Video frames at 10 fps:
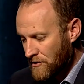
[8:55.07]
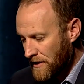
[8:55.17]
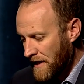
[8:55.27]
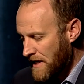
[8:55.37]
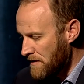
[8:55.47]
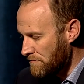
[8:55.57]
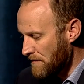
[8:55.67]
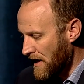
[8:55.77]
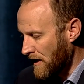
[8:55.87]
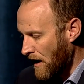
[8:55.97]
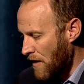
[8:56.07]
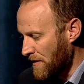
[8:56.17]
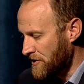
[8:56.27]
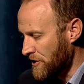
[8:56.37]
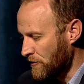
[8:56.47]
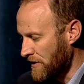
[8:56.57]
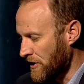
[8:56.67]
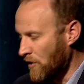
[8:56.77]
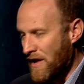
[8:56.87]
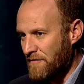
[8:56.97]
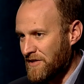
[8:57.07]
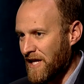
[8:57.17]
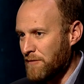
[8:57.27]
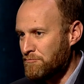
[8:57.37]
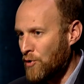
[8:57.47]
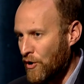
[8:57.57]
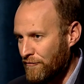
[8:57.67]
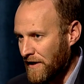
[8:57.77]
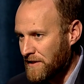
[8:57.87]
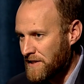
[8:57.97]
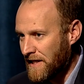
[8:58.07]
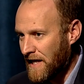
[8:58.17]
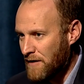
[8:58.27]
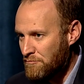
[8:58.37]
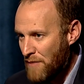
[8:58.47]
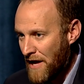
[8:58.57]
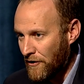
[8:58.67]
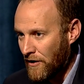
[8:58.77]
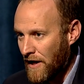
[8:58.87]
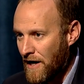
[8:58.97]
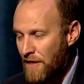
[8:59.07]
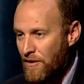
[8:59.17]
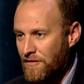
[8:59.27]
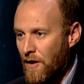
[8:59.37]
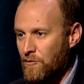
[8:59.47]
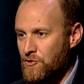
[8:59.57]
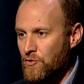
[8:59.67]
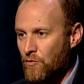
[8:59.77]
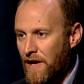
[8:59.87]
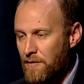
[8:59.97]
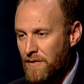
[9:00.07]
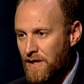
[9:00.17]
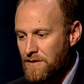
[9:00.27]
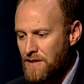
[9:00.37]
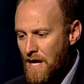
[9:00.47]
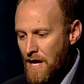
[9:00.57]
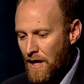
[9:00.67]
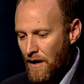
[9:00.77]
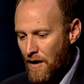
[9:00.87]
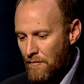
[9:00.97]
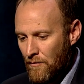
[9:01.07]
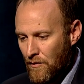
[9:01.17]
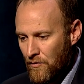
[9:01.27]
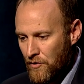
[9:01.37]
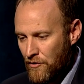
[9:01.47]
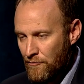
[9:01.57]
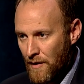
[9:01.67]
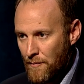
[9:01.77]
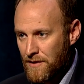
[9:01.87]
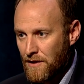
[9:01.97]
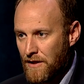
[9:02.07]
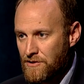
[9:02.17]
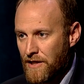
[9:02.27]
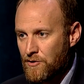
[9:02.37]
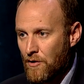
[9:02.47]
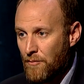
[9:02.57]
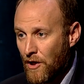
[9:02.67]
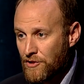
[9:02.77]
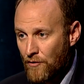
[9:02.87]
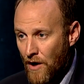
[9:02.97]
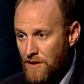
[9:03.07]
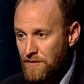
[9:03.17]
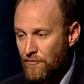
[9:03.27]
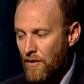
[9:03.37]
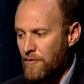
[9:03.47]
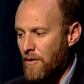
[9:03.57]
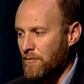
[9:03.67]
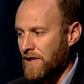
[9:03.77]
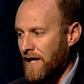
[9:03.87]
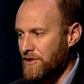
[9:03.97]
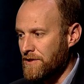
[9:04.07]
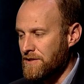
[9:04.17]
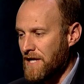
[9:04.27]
He made a comment to you that you don't have to get it perfect to get it better. And I thought that was great because you've been up at the legislature a bunch for us and for other publications,